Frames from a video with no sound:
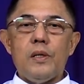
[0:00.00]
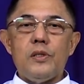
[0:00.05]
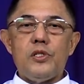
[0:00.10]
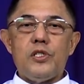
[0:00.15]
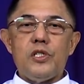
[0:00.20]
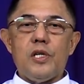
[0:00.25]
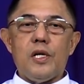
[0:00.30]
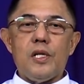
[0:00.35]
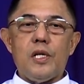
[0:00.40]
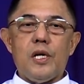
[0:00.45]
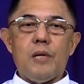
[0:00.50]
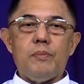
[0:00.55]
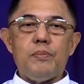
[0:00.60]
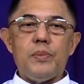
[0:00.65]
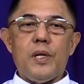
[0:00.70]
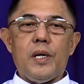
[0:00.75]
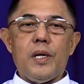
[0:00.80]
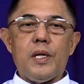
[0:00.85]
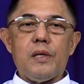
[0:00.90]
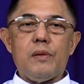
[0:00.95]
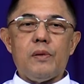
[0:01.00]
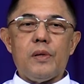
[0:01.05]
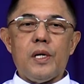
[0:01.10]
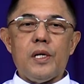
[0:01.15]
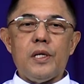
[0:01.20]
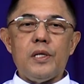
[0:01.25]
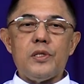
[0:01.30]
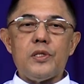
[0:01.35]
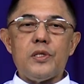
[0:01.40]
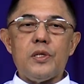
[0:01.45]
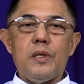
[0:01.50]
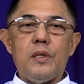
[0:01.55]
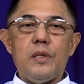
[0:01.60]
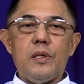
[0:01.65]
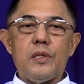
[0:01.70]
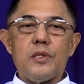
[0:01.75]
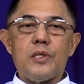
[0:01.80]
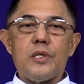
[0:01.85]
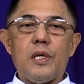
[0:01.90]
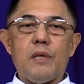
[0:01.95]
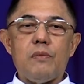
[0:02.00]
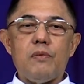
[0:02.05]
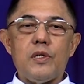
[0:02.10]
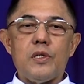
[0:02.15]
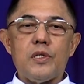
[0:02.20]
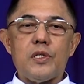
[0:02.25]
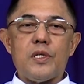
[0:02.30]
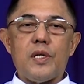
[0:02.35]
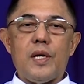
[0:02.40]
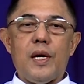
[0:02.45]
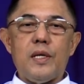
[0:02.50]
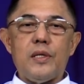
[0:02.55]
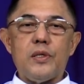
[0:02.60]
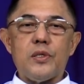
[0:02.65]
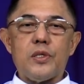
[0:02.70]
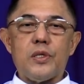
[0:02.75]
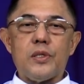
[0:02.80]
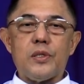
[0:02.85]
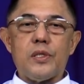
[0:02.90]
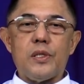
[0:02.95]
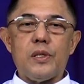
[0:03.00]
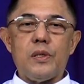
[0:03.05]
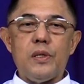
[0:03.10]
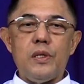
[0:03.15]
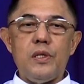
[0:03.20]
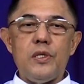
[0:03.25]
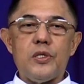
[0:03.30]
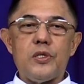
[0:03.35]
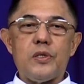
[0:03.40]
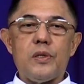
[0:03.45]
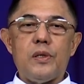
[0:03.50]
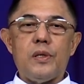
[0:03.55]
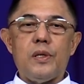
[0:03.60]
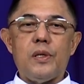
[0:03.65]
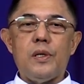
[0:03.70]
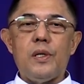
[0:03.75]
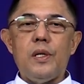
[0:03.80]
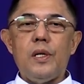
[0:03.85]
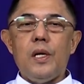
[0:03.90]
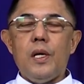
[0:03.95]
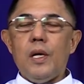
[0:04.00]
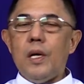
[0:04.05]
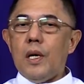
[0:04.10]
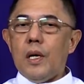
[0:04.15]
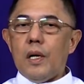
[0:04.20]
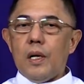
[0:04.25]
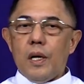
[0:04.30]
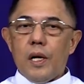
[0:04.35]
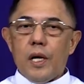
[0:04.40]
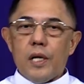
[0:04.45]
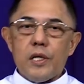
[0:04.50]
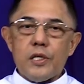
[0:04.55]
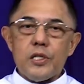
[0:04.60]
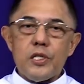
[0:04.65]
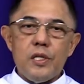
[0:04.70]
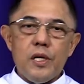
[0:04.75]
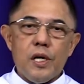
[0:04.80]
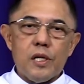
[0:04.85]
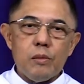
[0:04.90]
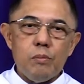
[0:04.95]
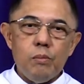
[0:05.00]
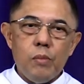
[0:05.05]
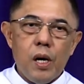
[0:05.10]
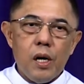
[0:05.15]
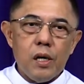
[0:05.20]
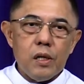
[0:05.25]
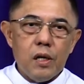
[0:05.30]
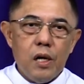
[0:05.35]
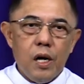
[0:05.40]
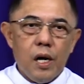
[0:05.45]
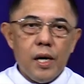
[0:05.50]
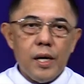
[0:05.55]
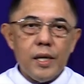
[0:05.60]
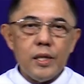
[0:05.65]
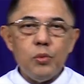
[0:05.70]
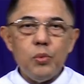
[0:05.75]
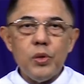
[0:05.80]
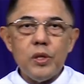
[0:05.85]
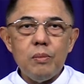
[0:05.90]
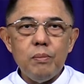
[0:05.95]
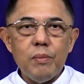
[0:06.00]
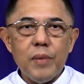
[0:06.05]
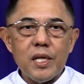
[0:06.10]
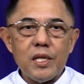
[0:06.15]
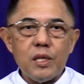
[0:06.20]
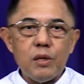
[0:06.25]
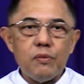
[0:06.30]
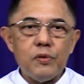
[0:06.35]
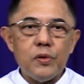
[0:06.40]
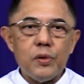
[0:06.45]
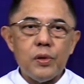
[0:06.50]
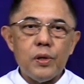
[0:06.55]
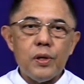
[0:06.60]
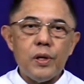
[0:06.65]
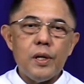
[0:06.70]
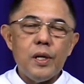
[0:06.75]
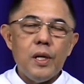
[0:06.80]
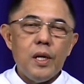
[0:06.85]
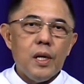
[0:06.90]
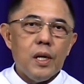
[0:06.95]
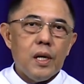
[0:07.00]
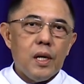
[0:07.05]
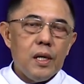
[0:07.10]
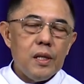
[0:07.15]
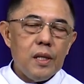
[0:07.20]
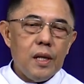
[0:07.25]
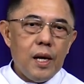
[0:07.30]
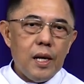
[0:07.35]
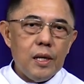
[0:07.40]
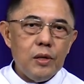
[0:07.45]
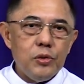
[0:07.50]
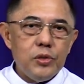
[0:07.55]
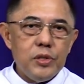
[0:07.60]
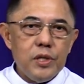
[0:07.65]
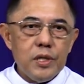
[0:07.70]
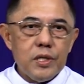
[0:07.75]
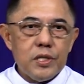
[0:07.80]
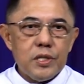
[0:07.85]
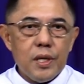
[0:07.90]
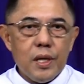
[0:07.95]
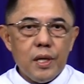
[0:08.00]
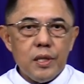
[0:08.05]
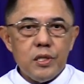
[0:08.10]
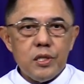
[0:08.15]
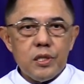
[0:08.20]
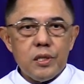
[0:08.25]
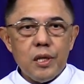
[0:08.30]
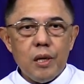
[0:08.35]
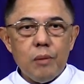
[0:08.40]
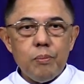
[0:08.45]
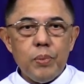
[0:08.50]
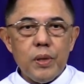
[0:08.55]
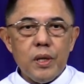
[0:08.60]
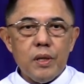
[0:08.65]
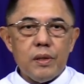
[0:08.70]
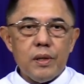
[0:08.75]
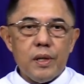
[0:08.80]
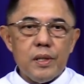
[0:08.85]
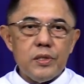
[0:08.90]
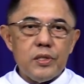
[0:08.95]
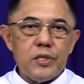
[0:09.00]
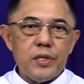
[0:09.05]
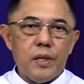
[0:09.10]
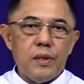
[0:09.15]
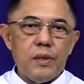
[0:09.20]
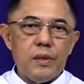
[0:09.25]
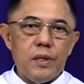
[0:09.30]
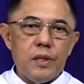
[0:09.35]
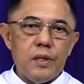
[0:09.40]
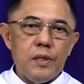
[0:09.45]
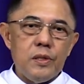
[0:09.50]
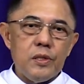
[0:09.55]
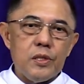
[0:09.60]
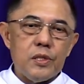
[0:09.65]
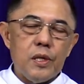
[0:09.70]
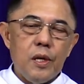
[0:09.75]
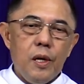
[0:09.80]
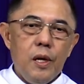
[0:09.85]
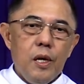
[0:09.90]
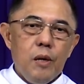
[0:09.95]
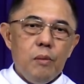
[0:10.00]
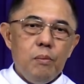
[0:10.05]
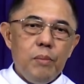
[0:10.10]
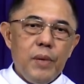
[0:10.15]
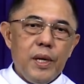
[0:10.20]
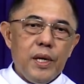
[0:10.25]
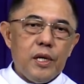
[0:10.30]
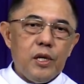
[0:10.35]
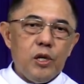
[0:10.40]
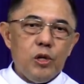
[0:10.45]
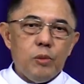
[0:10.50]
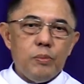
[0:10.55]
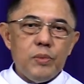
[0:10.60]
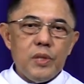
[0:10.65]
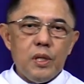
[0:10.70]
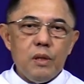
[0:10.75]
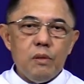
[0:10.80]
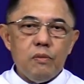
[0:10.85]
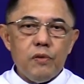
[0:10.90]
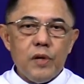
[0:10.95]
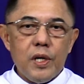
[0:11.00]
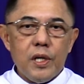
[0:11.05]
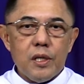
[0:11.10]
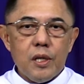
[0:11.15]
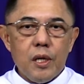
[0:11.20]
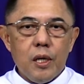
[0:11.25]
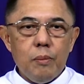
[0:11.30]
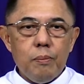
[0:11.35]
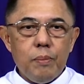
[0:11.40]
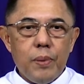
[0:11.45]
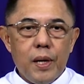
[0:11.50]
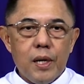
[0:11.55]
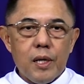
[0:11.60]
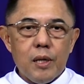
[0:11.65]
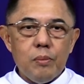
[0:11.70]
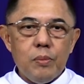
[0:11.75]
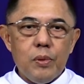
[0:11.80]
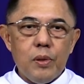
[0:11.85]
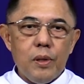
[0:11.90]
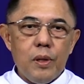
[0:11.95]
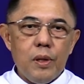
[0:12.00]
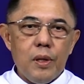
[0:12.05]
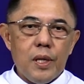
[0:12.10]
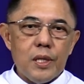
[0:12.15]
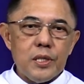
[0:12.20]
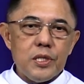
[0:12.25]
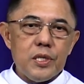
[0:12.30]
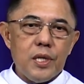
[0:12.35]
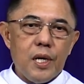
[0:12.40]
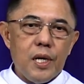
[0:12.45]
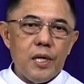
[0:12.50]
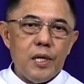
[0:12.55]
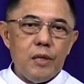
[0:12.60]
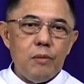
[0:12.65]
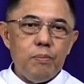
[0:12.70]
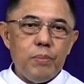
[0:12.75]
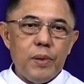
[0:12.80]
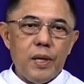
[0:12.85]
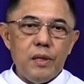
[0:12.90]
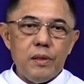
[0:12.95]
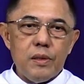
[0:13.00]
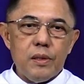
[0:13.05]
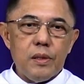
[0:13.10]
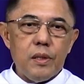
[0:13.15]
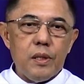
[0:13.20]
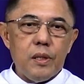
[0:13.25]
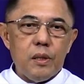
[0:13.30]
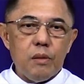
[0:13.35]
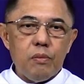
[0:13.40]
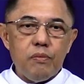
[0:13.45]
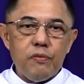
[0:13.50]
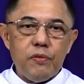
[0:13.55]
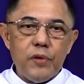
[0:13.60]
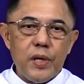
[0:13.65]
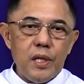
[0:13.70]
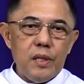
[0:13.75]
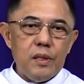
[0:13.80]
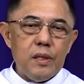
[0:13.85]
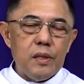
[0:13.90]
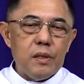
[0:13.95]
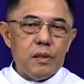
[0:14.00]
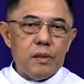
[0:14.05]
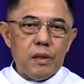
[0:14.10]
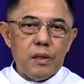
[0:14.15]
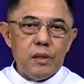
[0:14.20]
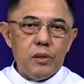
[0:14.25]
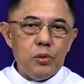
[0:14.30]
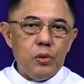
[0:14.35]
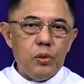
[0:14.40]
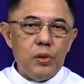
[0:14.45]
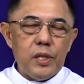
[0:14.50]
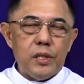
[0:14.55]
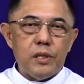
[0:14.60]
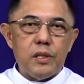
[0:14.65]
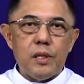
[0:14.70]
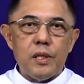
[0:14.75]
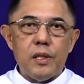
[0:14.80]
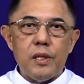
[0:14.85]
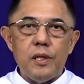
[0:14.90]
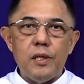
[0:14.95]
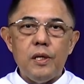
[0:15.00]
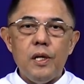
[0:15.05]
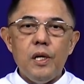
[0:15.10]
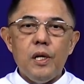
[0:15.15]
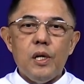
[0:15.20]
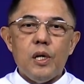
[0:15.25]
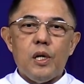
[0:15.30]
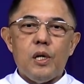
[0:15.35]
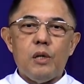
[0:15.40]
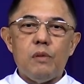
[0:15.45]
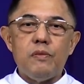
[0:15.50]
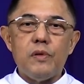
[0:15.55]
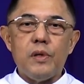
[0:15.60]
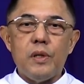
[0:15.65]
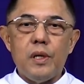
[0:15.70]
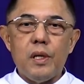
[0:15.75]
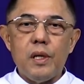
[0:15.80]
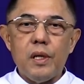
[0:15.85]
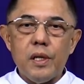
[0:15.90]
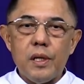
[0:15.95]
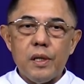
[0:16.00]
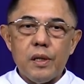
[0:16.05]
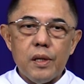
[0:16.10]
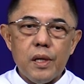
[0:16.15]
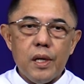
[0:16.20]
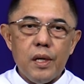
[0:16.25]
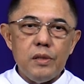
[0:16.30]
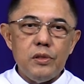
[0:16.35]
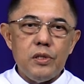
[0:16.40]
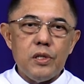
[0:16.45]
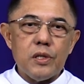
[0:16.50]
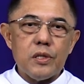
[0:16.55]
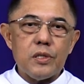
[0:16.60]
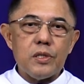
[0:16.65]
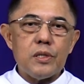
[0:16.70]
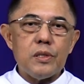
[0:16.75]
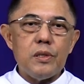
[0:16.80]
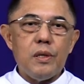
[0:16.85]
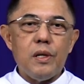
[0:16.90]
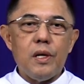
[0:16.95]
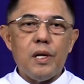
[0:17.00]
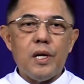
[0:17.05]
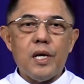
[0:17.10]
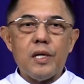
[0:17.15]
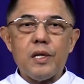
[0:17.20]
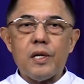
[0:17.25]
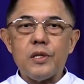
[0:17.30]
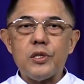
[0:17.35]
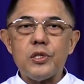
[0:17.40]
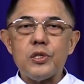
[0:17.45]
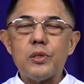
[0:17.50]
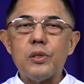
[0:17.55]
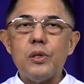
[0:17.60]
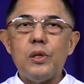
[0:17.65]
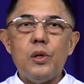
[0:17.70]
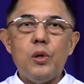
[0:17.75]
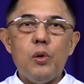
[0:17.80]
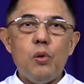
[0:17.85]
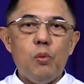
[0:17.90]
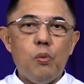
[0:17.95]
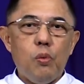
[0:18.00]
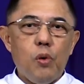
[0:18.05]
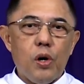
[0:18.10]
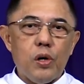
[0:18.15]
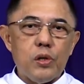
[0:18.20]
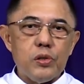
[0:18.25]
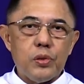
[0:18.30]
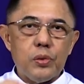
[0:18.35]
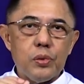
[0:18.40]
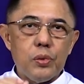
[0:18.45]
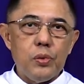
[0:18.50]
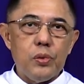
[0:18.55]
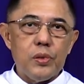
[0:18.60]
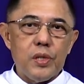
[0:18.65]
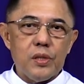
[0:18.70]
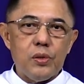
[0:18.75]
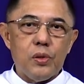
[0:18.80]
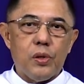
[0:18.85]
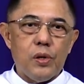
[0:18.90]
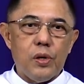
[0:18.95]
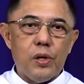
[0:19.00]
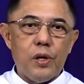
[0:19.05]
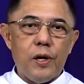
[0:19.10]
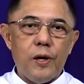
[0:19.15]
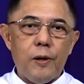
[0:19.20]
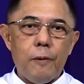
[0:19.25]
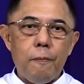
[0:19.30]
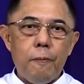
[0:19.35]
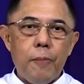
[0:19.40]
John Updike writes in his 7 stanzas at Easter, "Let us not mock God with metaphor, analogy sidestepping transcendence, making of the event a parable, a sign painted in the faded credulity of earlier ages. Let us walk through the door.